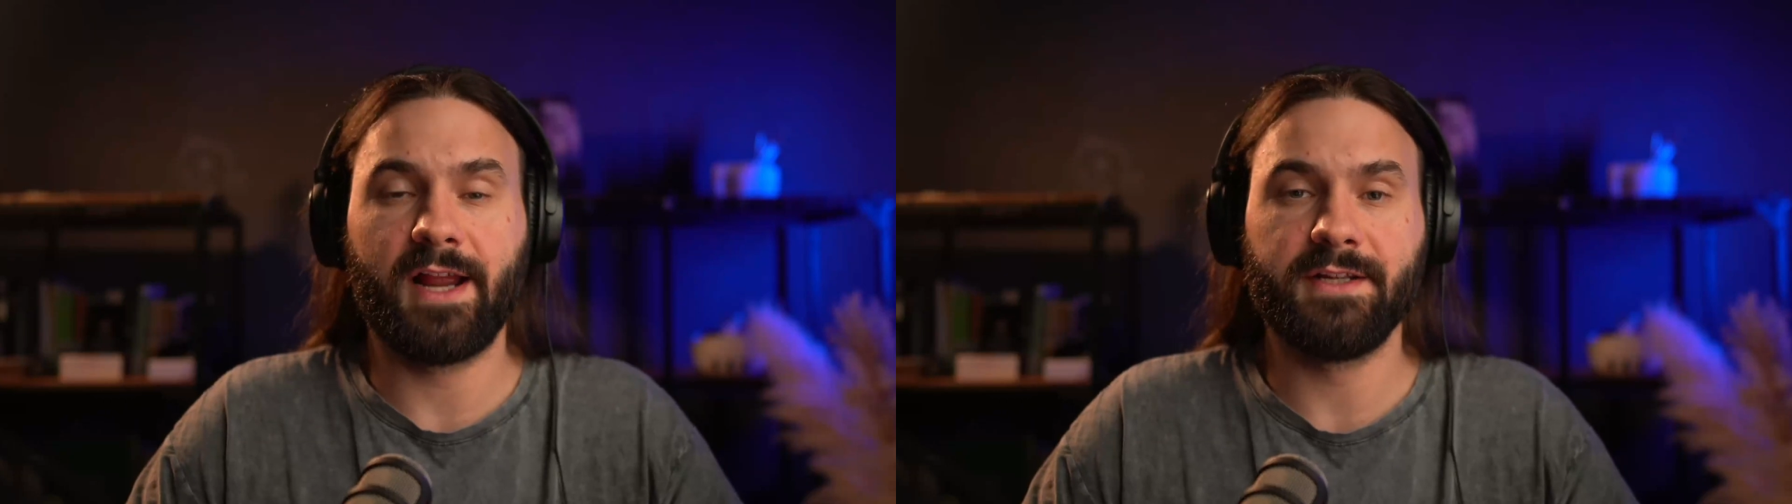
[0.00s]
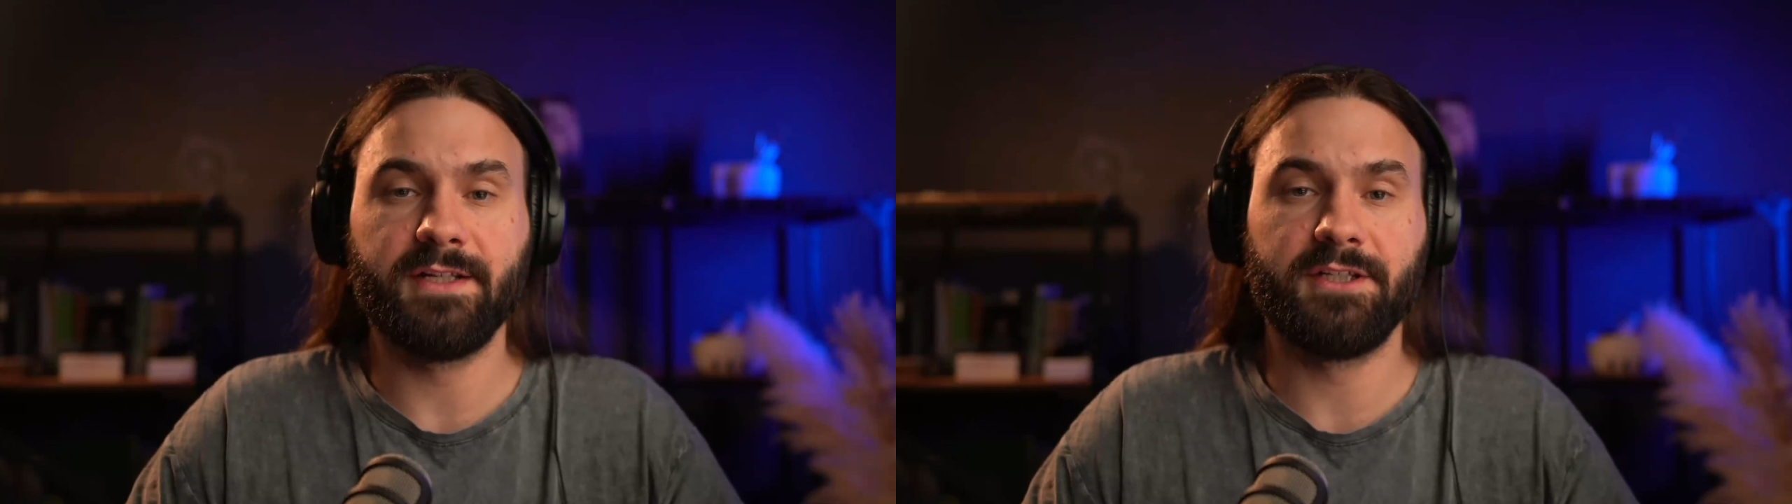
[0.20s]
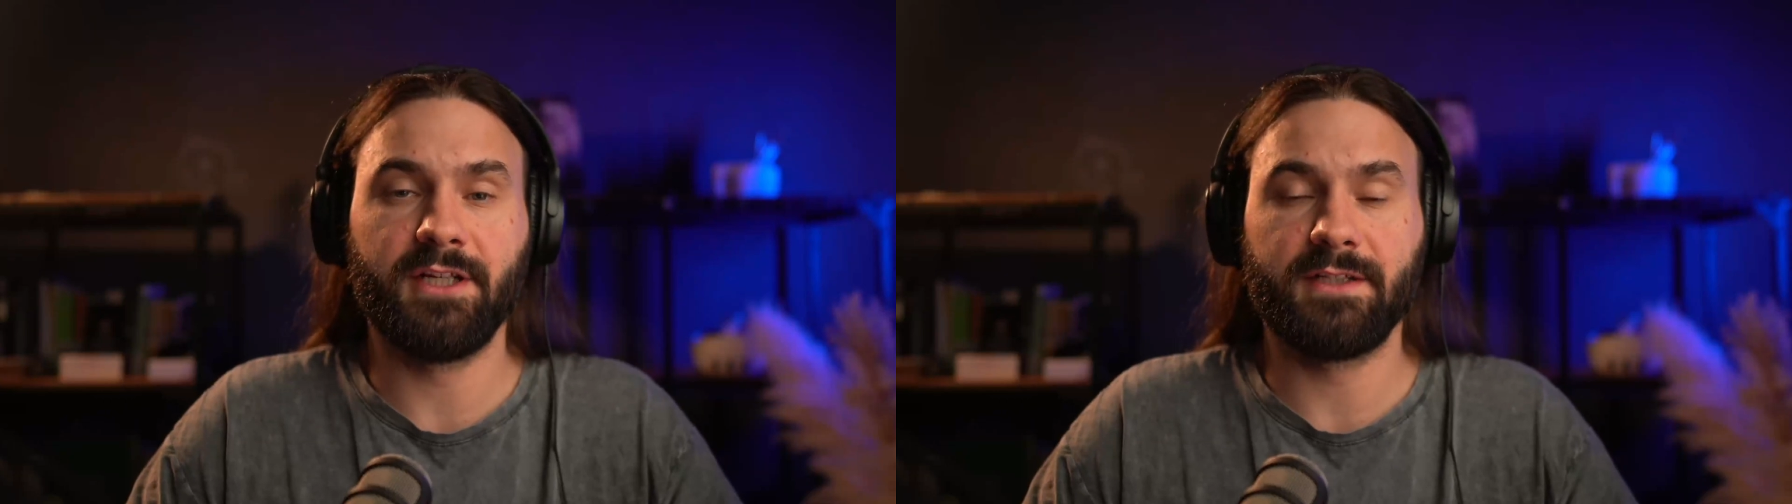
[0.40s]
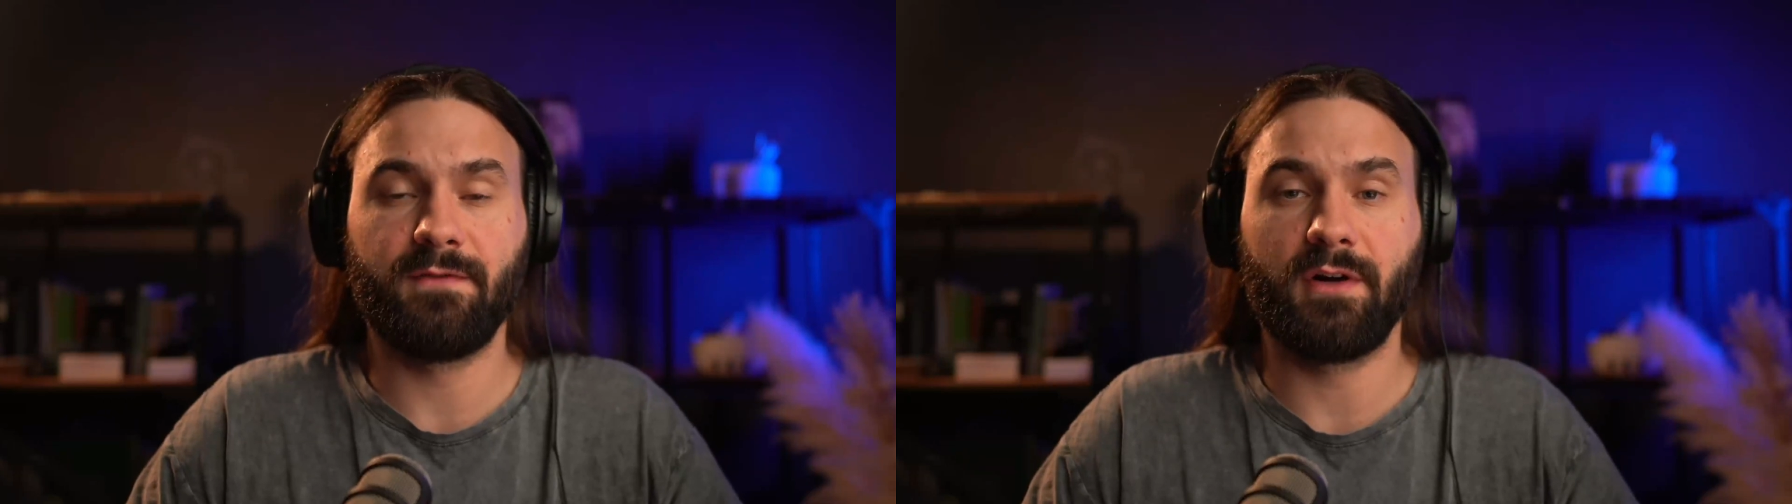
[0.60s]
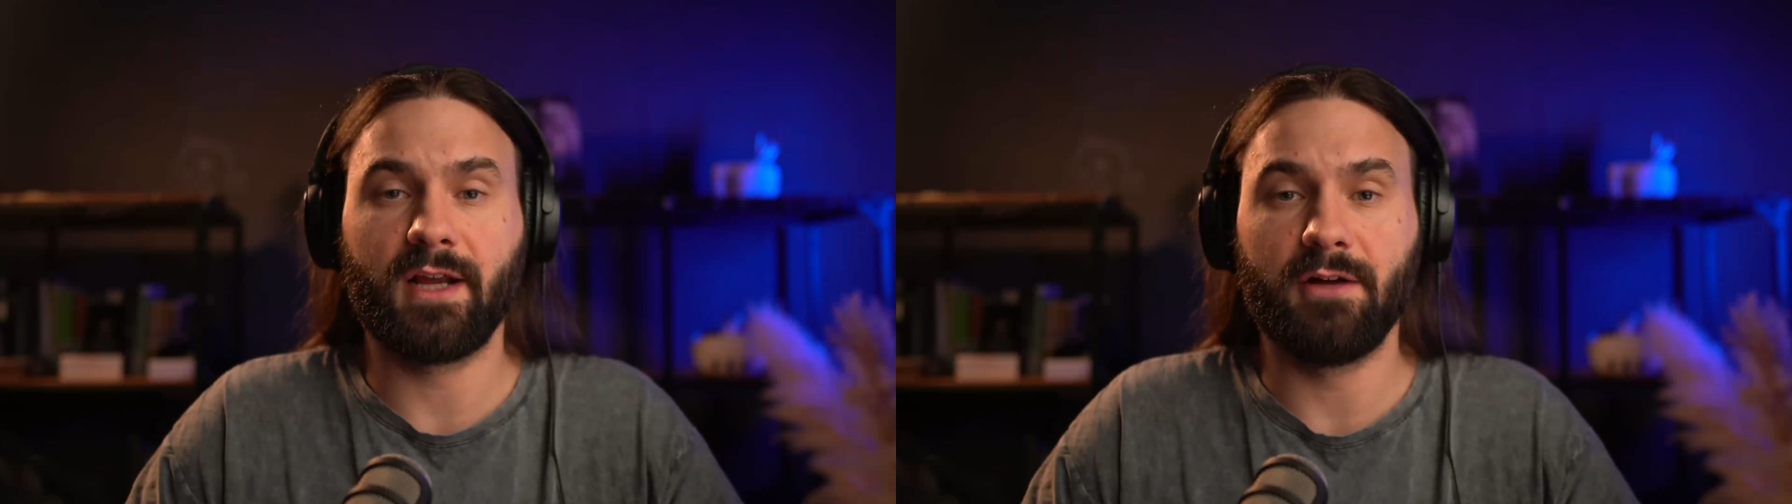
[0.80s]
handy just
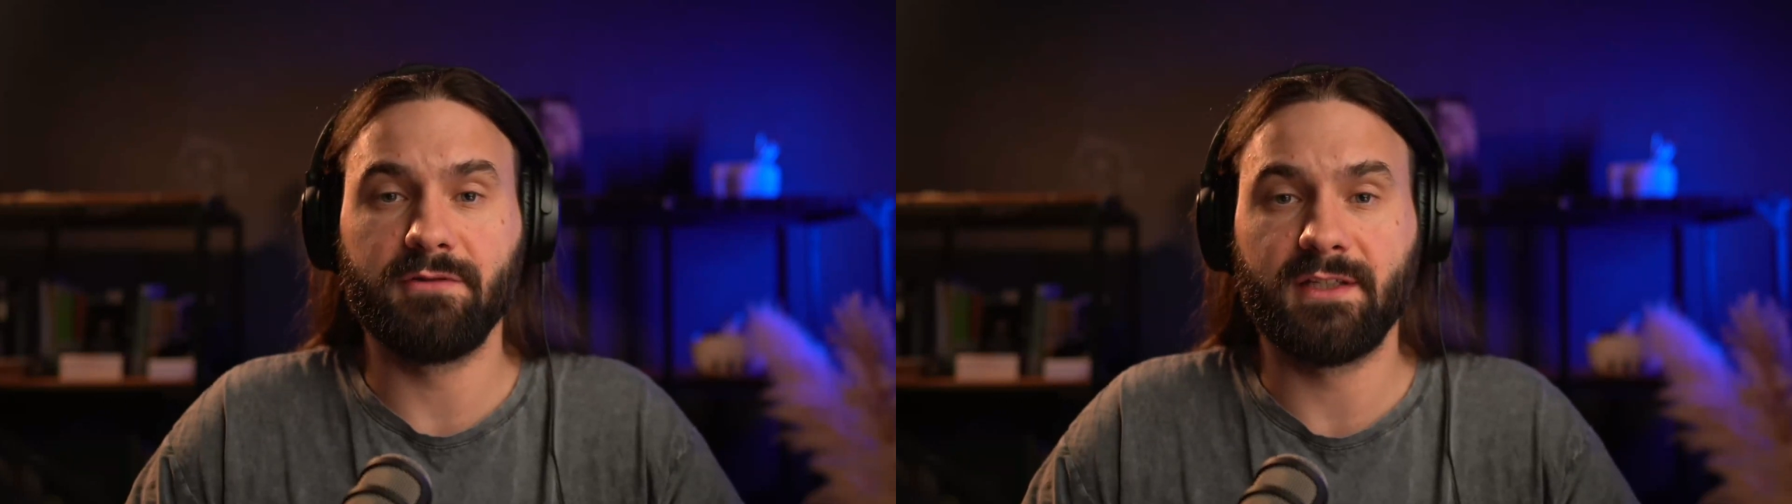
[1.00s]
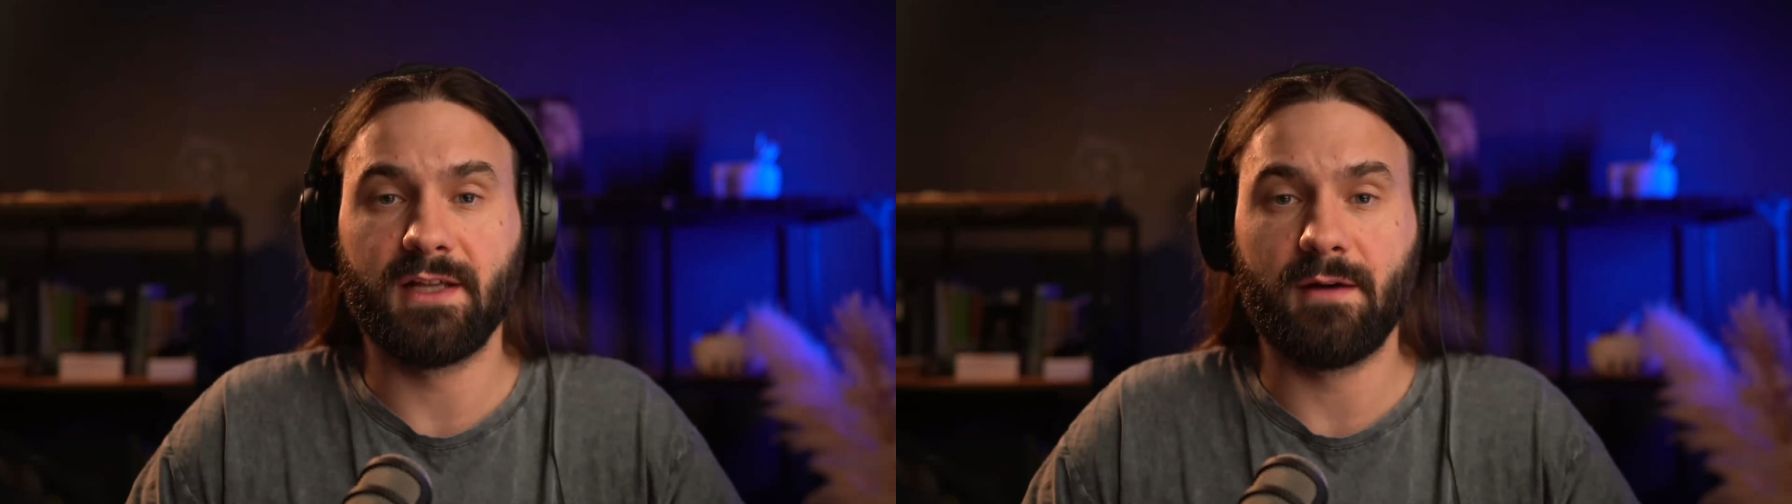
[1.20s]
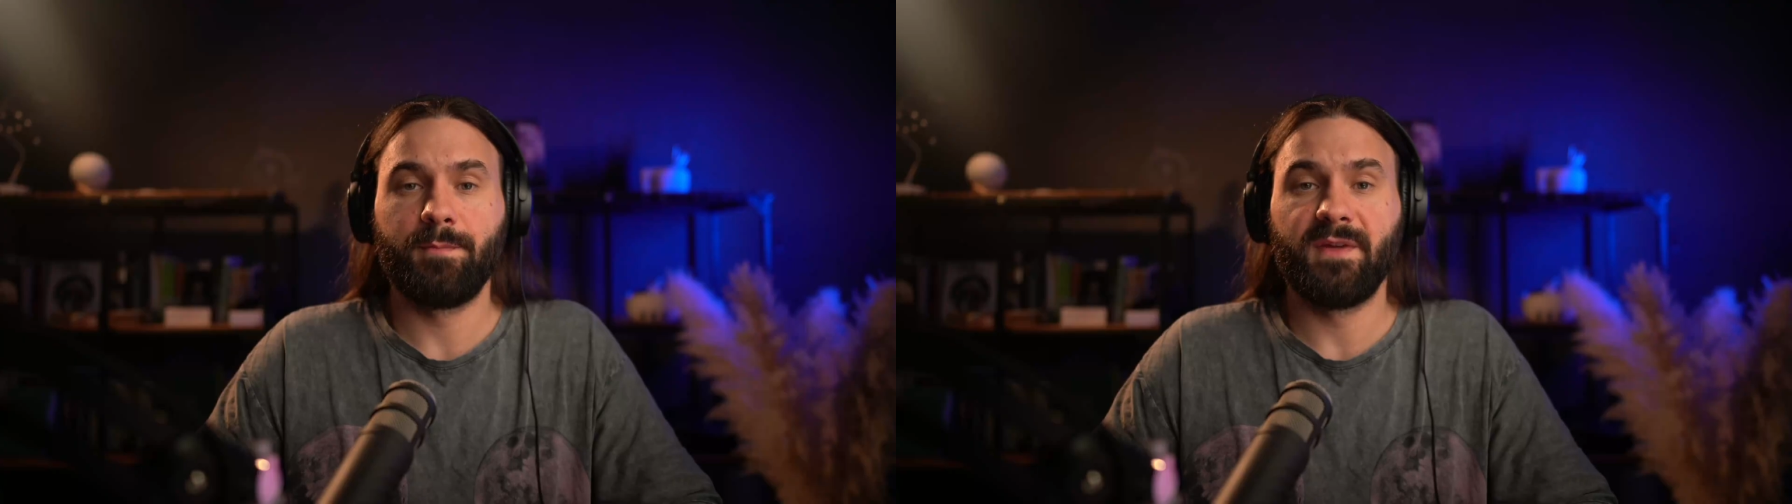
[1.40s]
for account setup.